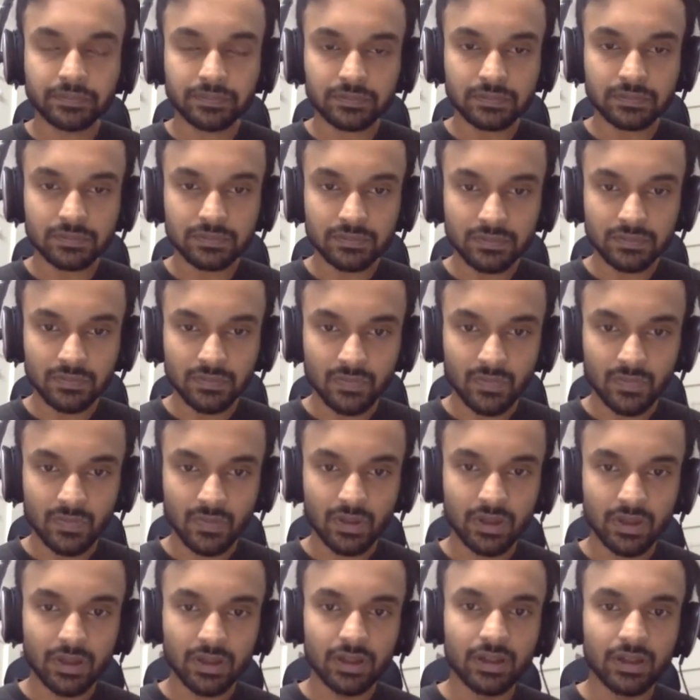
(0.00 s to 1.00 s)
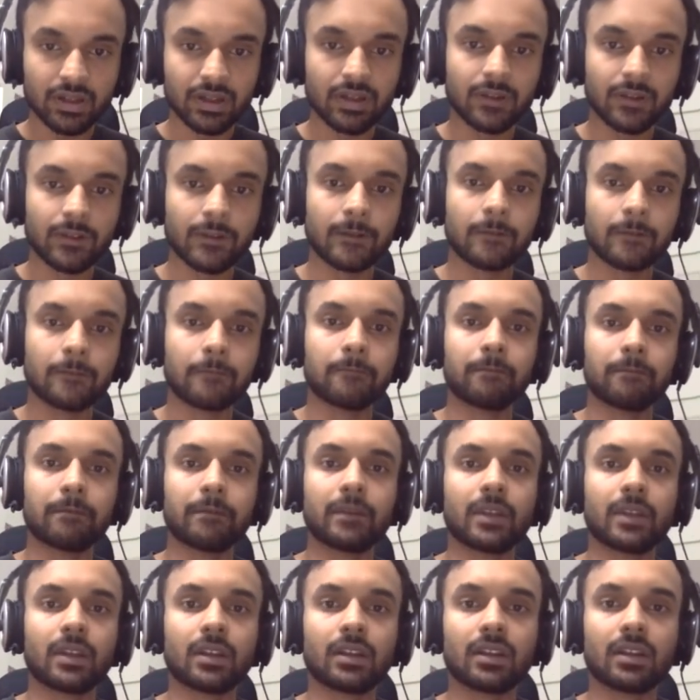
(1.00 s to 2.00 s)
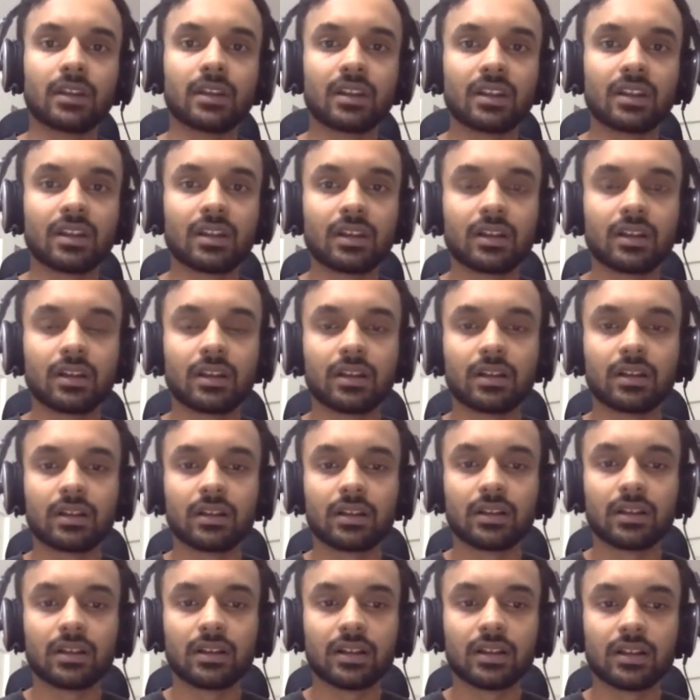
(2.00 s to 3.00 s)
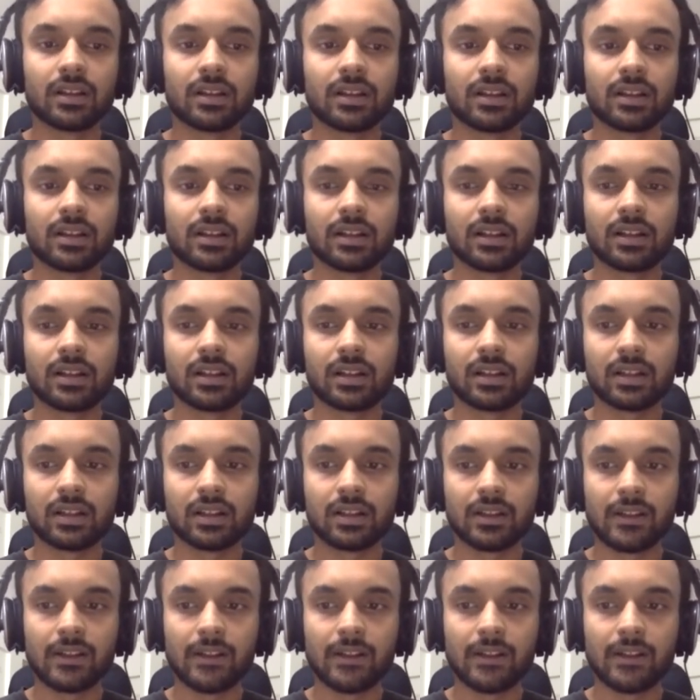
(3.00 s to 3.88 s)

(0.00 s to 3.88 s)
[no speech]